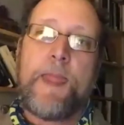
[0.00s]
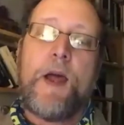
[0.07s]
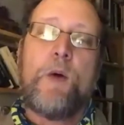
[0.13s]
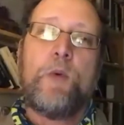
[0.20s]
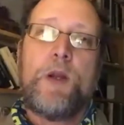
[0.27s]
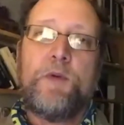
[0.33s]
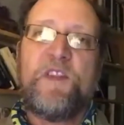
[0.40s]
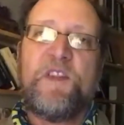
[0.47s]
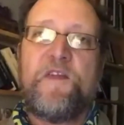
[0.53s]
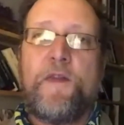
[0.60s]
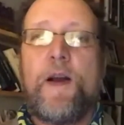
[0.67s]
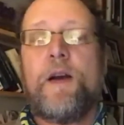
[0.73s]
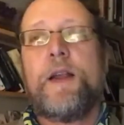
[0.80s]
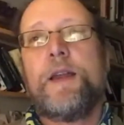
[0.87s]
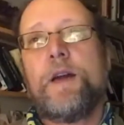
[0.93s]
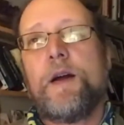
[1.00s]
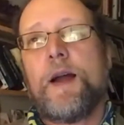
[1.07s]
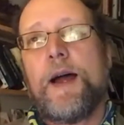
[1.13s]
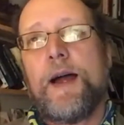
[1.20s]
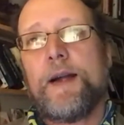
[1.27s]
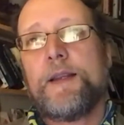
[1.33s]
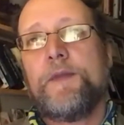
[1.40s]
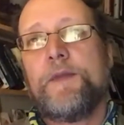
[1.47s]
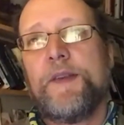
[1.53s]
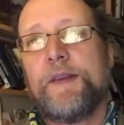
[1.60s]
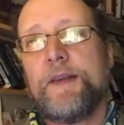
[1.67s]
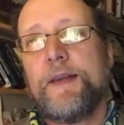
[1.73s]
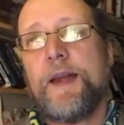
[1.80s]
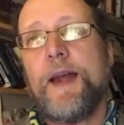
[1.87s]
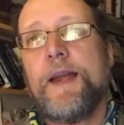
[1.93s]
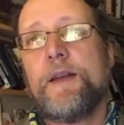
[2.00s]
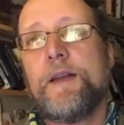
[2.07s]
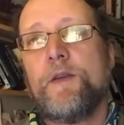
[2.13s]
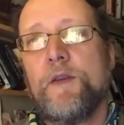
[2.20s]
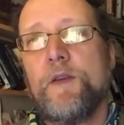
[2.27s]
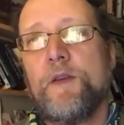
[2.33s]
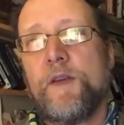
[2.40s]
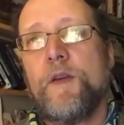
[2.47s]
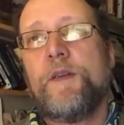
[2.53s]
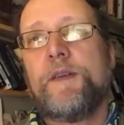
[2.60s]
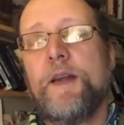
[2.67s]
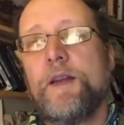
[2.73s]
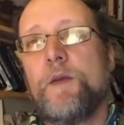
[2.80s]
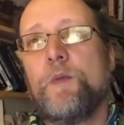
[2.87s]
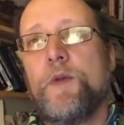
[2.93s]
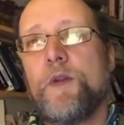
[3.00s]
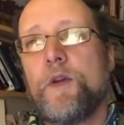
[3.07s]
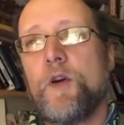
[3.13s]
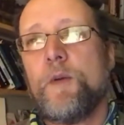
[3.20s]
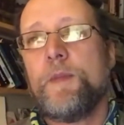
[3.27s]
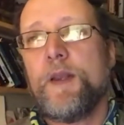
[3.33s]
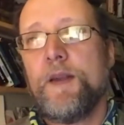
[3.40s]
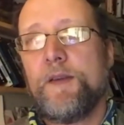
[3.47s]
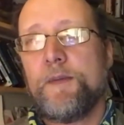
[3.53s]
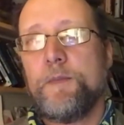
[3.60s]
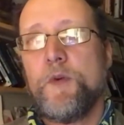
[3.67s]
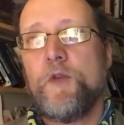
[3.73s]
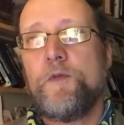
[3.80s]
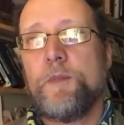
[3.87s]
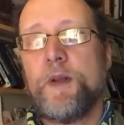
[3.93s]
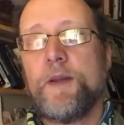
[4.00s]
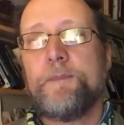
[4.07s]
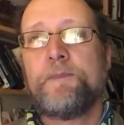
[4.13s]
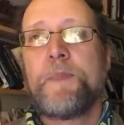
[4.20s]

when he was a very young activist in Cador and associated with the communist movement.